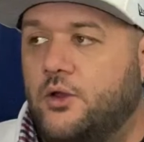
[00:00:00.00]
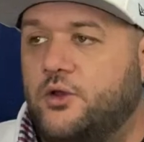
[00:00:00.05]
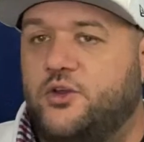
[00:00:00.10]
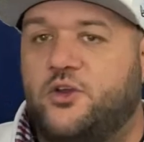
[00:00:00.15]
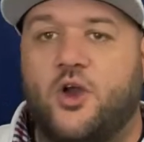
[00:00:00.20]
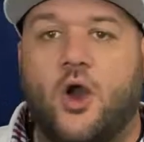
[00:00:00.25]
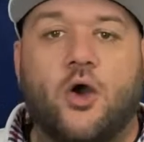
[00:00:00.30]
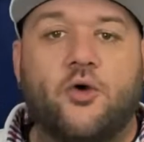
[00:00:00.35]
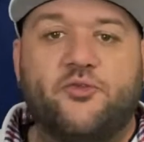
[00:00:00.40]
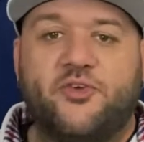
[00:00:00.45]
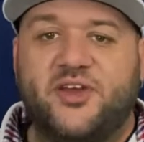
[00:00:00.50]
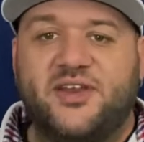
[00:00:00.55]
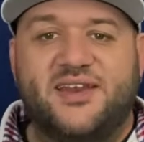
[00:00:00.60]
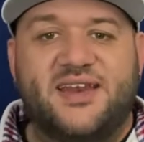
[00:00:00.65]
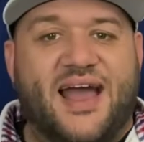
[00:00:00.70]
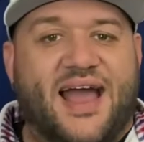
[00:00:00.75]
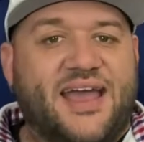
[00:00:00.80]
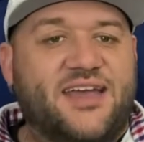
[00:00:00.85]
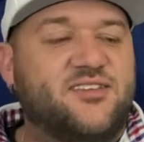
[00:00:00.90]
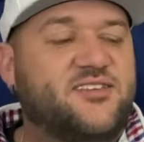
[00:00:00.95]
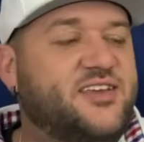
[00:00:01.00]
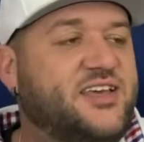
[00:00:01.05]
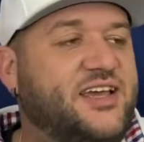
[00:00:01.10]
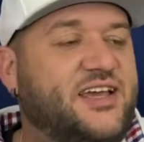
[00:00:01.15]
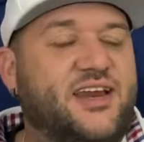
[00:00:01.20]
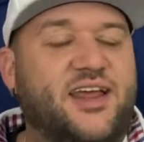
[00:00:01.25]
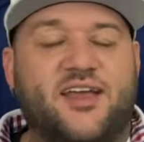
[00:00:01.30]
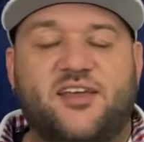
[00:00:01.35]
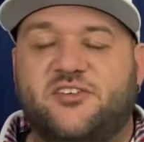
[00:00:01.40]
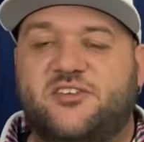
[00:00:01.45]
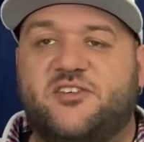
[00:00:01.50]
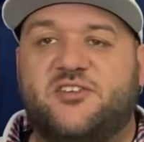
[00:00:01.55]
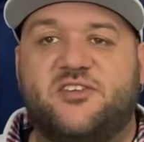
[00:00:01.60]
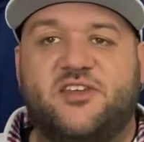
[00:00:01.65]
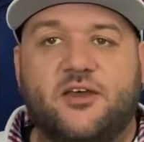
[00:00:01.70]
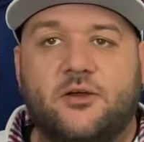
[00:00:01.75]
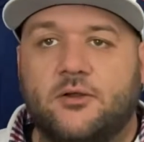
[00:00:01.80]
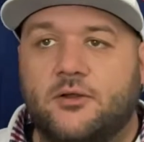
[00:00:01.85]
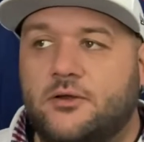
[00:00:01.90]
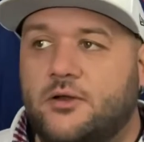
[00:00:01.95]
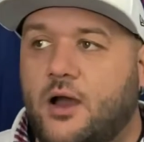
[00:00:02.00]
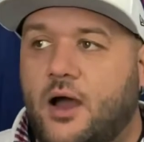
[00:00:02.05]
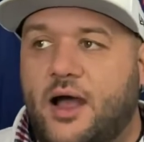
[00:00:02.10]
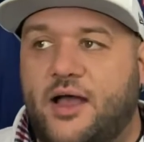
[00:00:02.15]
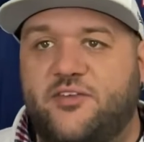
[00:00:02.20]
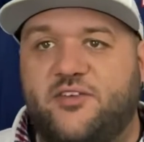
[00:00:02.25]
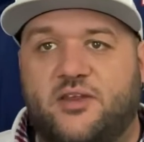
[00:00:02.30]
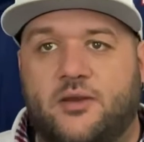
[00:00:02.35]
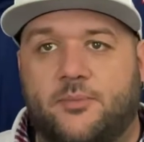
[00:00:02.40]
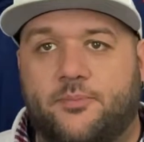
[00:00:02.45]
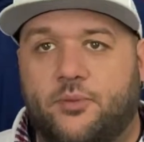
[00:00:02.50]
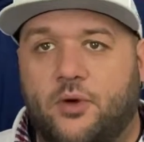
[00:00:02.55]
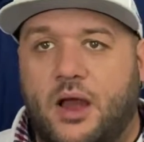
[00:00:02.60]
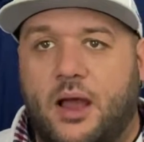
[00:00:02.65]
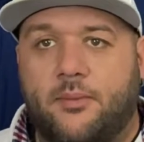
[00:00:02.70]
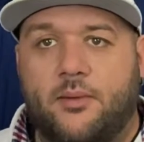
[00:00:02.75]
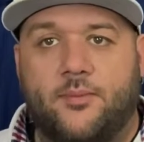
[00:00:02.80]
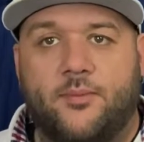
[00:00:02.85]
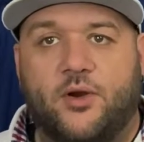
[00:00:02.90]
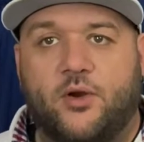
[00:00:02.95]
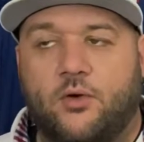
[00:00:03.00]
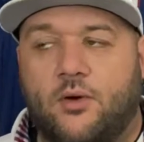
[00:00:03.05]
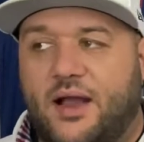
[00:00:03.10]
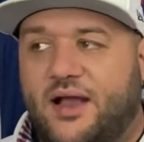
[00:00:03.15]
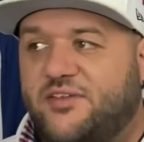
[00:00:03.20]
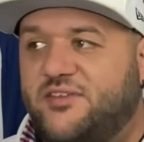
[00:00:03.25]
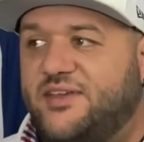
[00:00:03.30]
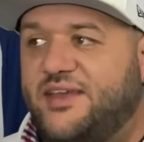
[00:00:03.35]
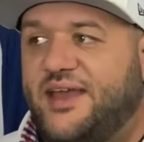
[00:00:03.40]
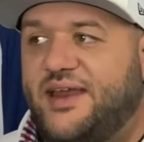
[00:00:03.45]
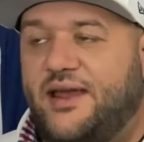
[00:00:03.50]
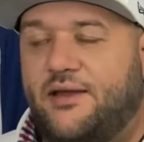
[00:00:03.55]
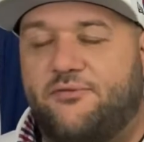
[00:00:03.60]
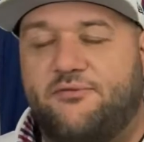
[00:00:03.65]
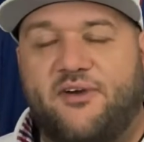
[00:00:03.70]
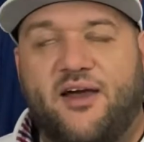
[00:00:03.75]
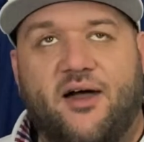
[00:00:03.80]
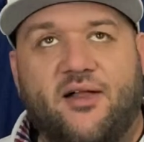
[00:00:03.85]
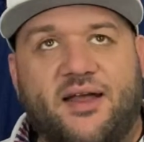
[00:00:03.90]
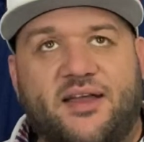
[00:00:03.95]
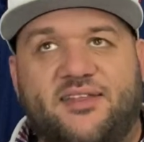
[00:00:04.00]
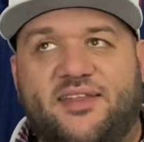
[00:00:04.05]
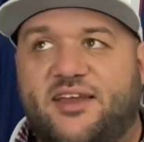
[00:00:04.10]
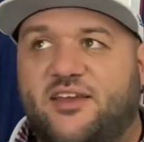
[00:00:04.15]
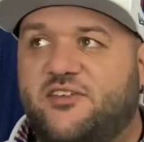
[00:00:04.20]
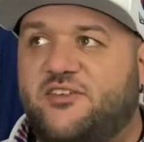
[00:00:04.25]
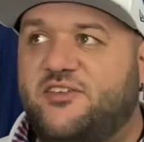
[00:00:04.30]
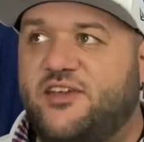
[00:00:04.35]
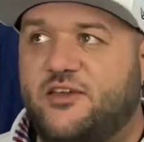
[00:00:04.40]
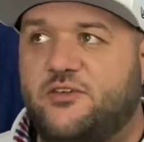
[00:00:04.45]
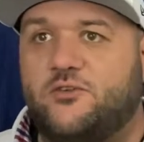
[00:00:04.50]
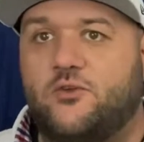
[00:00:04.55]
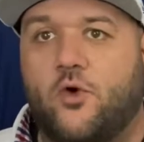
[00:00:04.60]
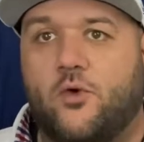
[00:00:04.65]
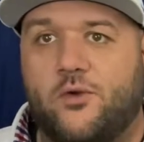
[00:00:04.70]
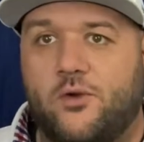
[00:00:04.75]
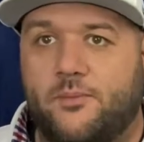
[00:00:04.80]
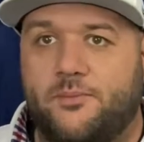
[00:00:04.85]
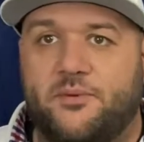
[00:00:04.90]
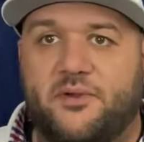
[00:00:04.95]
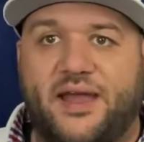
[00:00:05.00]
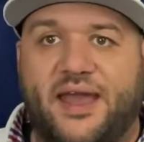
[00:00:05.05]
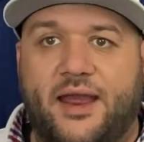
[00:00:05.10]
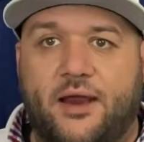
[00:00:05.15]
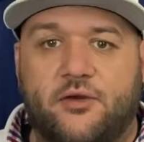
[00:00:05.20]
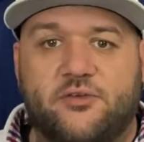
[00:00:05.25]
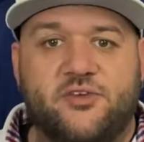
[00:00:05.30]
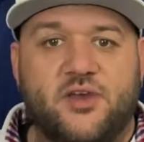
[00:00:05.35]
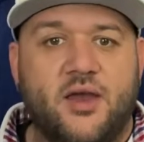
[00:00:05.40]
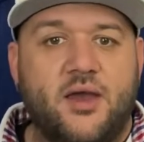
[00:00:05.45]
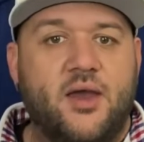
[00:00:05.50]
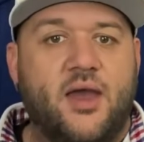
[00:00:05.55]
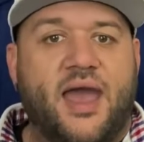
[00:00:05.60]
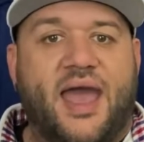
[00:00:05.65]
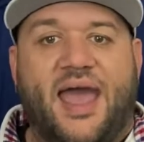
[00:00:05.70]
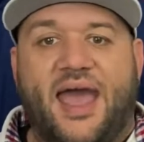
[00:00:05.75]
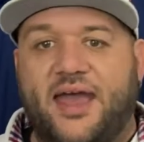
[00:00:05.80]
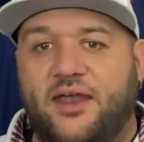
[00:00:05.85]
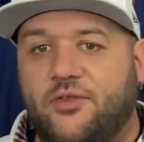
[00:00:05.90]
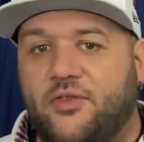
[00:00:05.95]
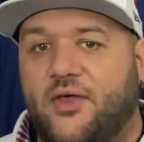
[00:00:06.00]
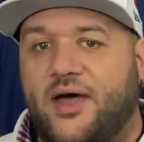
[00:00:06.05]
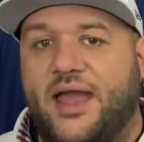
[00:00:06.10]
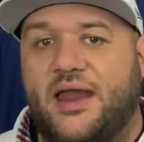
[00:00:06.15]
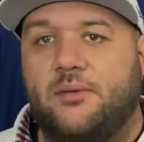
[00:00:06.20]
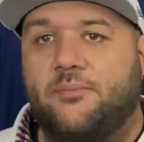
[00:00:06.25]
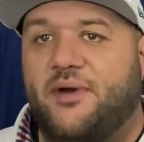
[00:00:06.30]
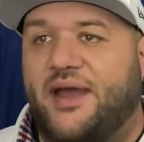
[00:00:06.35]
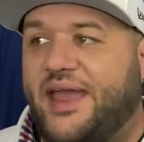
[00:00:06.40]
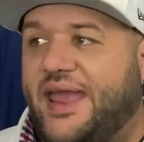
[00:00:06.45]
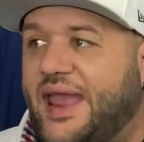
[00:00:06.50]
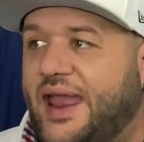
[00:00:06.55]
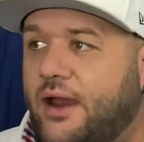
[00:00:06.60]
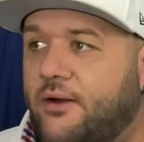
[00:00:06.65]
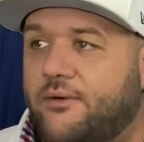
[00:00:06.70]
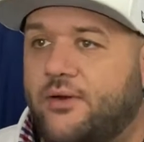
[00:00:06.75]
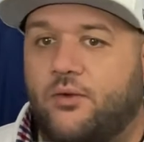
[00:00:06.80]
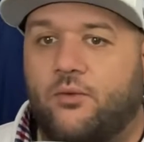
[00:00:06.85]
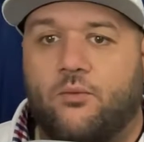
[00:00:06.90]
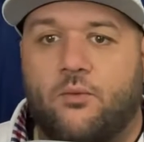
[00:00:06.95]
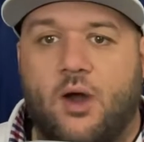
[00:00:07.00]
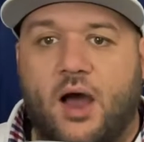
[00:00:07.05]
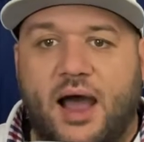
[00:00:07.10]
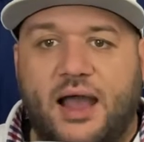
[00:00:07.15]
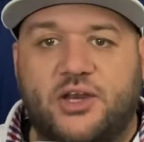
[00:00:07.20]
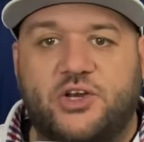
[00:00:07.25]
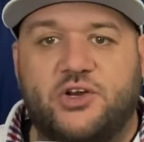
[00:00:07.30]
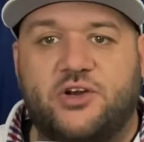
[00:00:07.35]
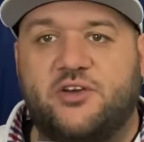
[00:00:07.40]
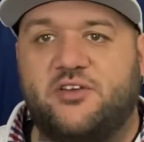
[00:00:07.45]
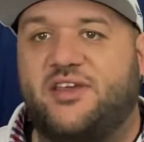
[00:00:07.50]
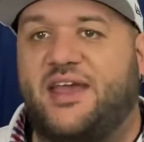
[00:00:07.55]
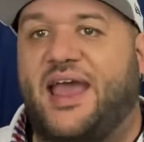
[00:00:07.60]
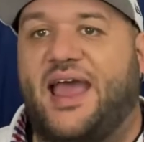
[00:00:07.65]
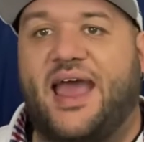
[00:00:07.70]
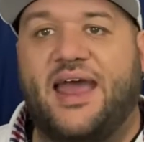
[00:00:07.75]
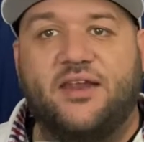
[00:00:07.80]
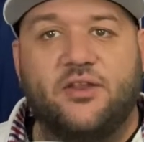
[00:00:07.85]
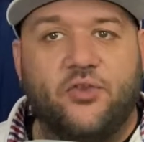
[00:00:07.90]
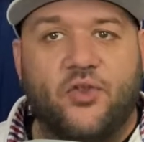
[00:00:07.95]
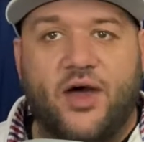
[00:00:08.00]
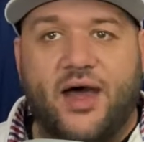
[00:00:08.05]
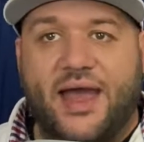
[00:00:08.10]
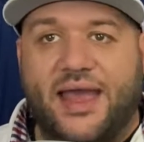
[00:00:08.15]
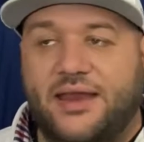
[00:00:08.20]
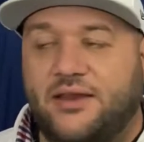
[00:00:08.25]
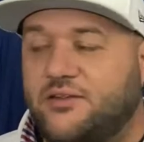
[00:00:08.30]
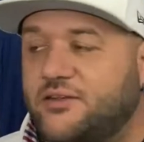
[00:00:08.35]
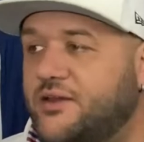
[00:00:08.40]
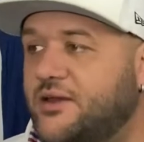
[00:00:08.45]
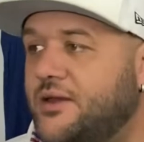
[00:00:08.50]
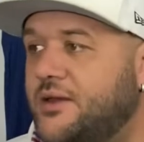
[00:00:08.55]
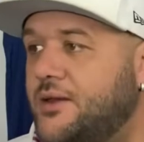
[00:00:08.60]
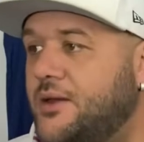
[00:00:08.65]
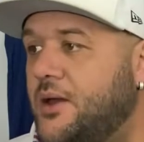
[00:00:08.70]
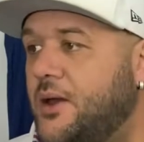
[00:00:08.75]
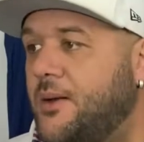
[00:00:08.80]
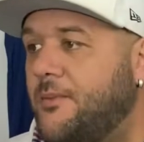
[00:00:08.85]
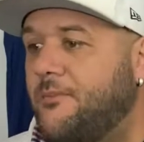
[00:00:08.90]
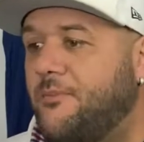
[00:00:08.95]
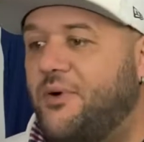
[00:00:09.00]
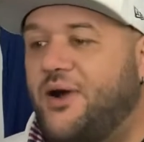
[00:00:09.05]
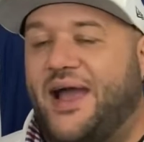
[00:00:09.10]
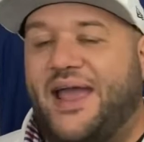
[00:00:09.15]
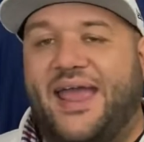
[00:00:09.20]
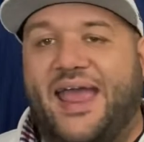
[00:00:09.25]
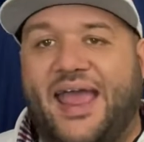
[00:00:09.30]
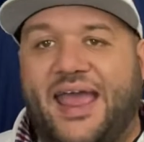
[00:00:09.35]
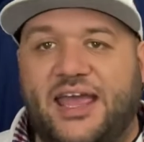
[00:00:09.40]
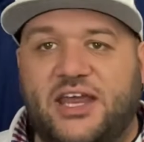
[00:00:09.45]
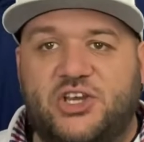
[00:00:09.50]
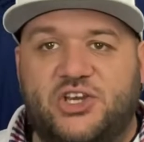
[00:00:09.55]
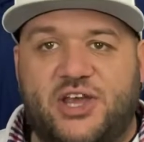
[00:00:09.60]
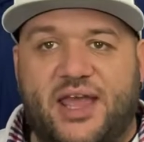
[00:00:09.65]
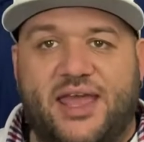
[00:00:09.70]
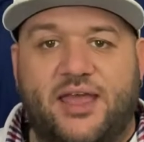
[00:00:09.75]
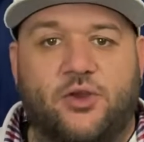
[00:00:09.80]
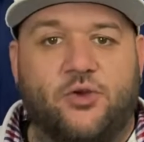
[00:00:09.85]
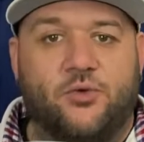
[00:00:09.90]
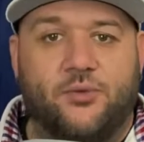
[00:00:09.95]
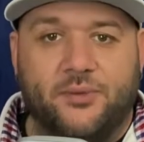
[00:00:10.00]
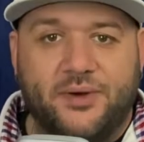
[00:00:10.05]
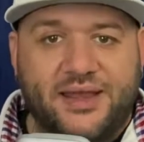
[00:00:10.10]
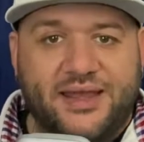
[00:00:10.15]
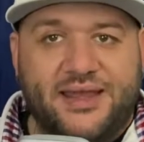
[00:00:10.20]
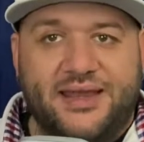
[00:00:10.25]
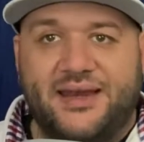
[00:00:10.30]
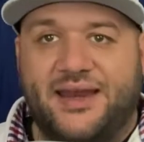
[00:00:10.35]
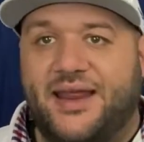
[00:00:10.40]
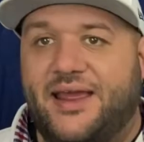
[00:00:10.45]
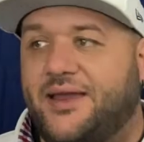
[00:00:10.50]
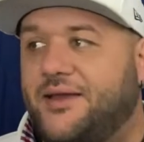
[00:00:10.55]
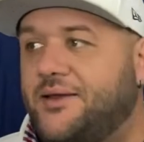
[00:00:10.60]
COVID-19 is still causing a problem across the NFL. I think 6 total players, headlined by Aaron Rodgers, headlined by A.J. Green.